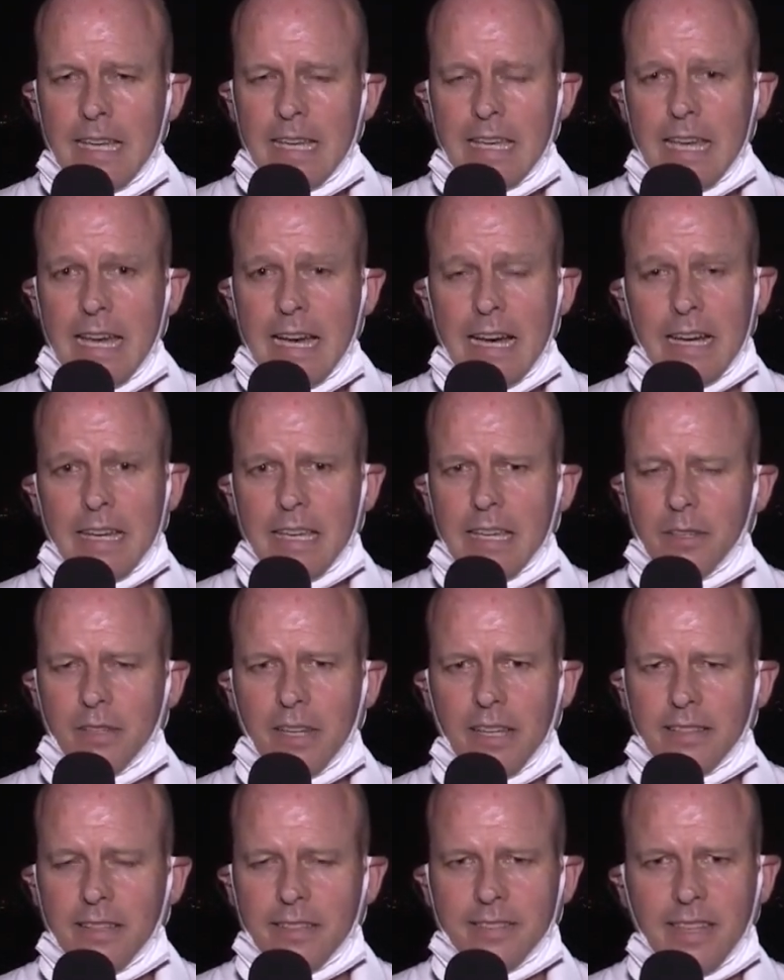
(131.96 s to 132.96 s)
yeah,
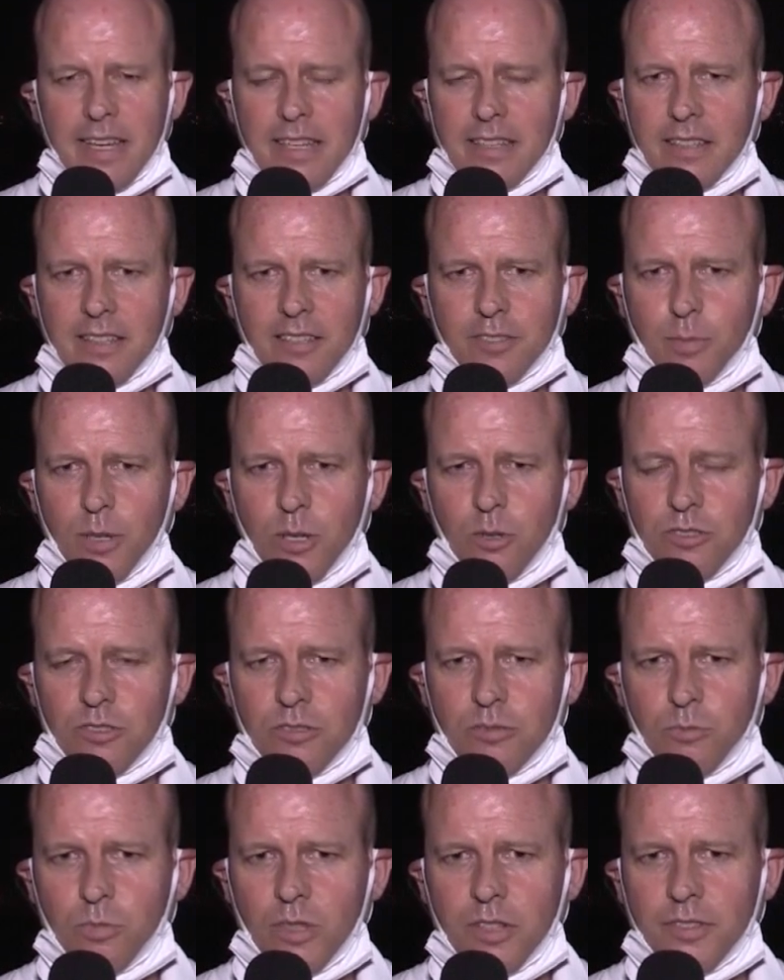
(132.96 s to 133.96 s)
it the second
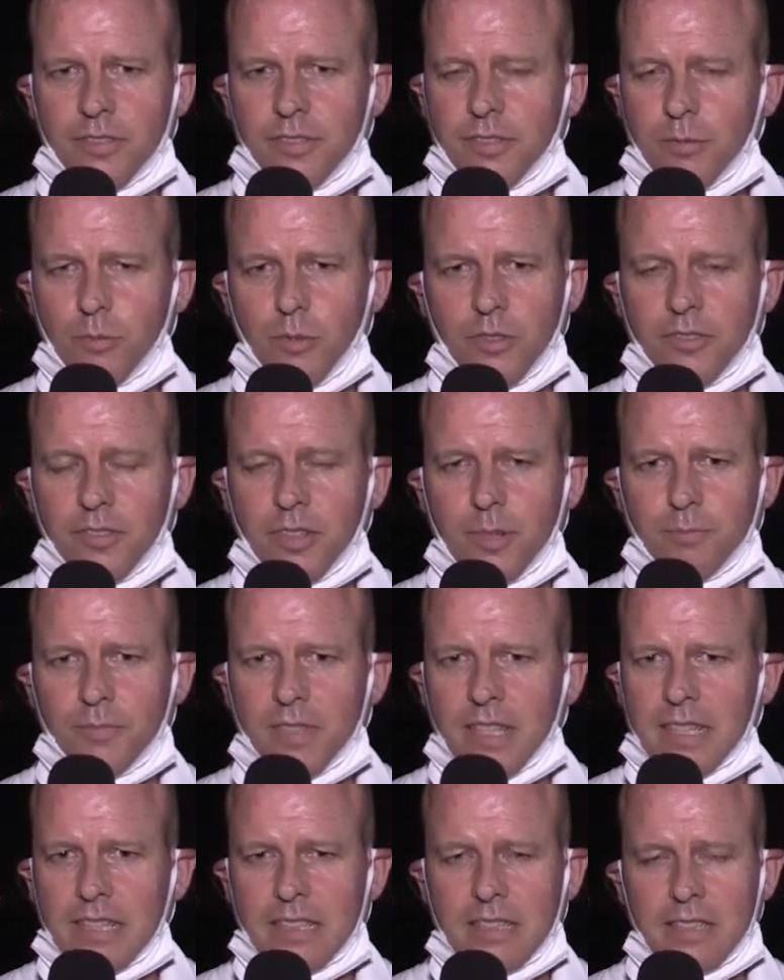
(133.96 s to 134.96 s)
explosion was
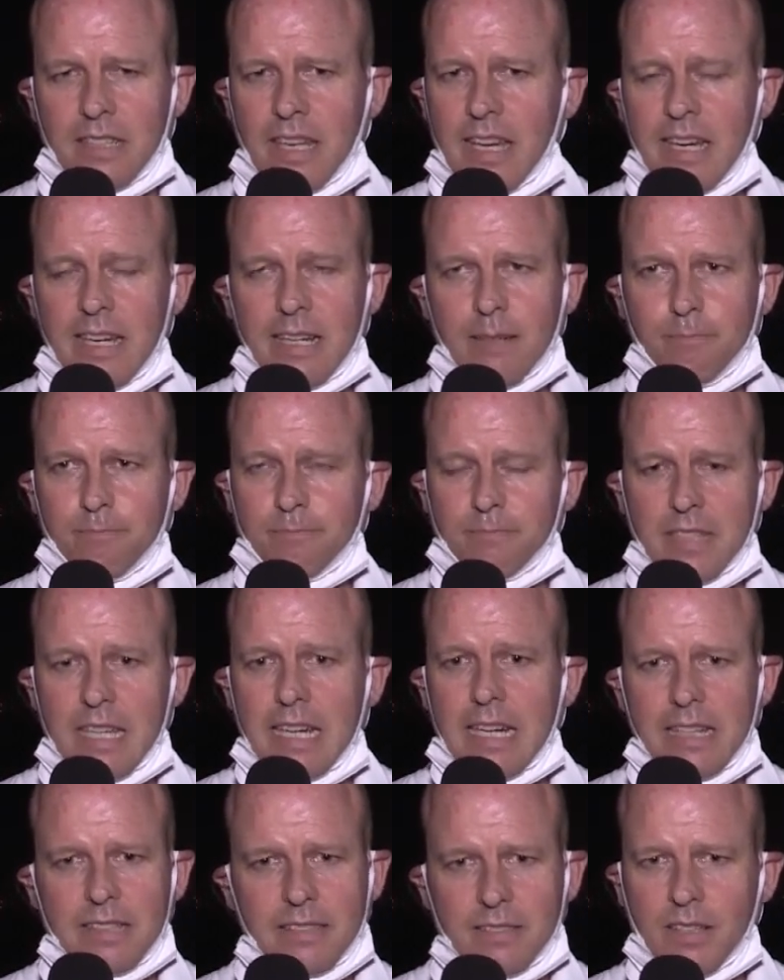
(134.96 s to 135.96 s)
something.
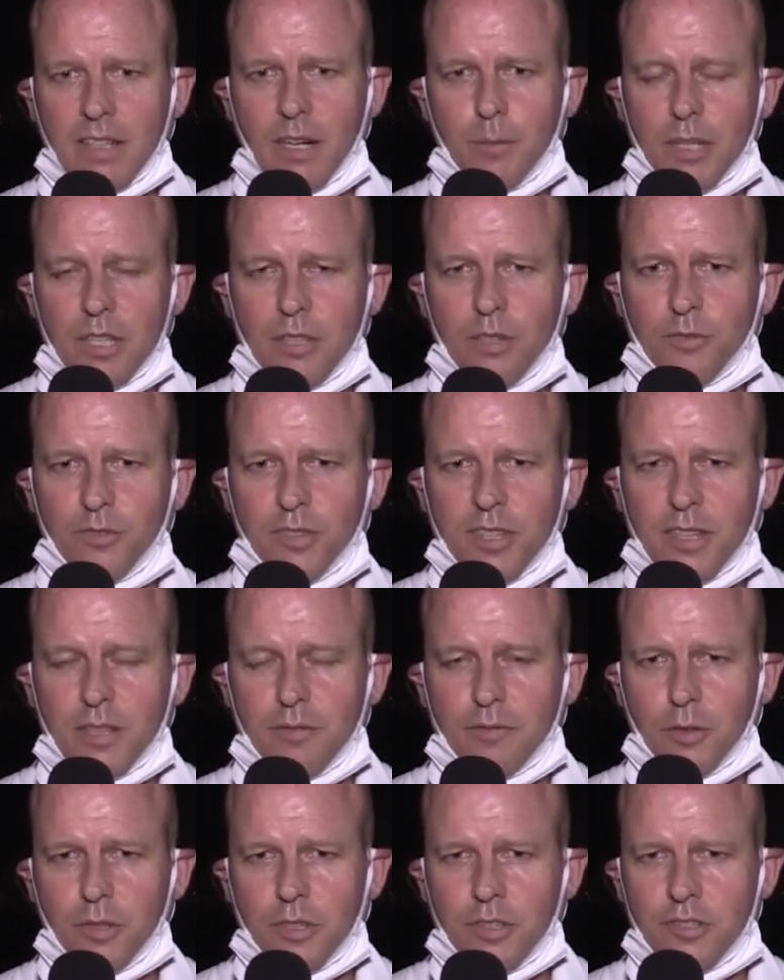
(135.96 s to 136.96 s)
I mean, you've seen
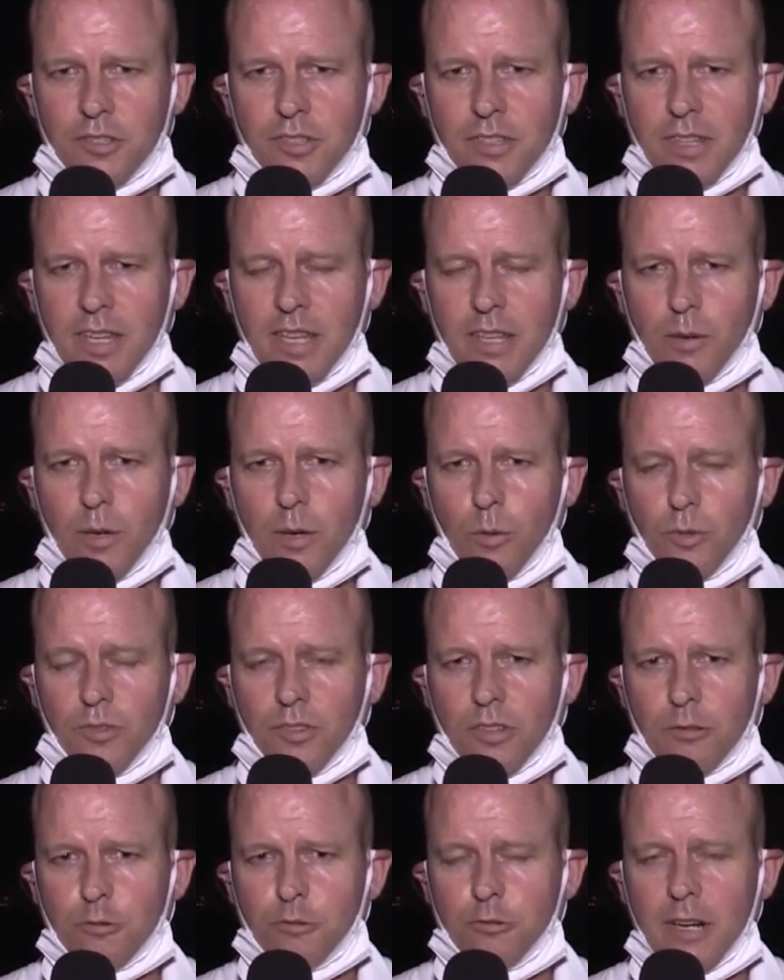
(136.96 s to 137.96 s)
the footage. It
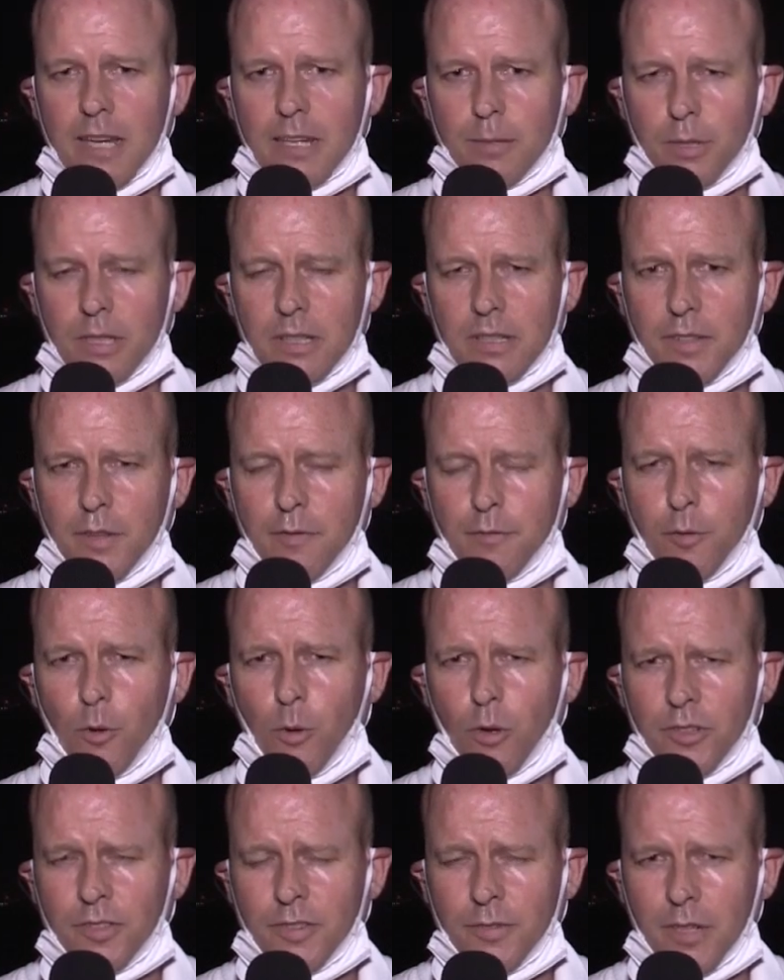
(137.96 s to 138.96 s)
was incredible. The
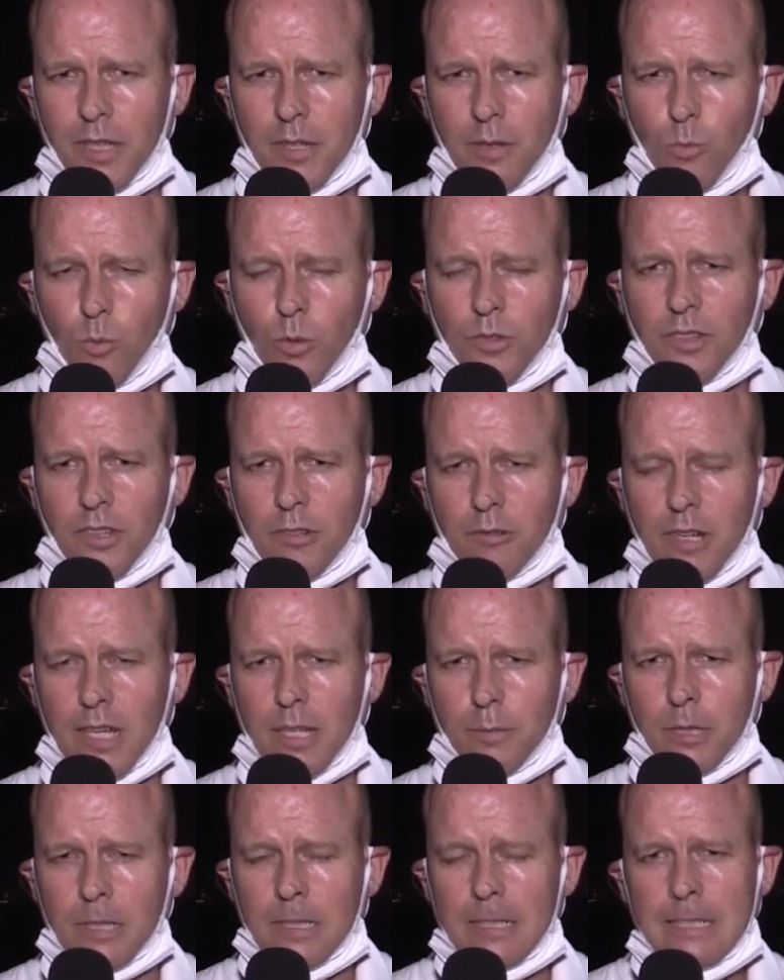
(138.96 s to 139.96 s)
force of it was
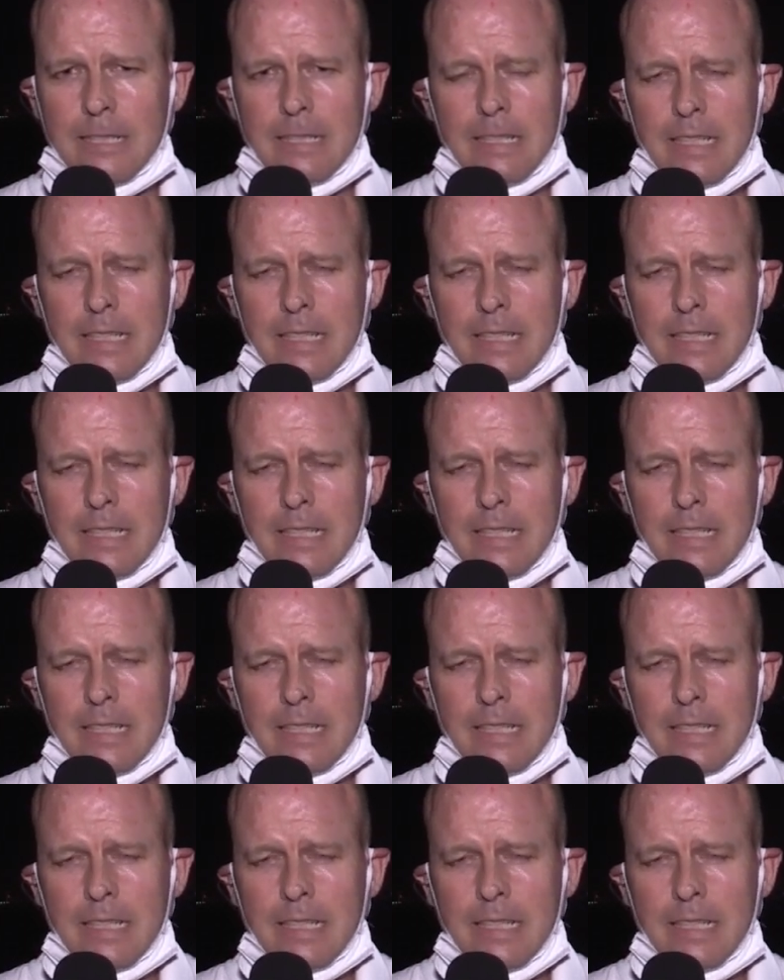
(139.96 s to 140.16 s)
incredible.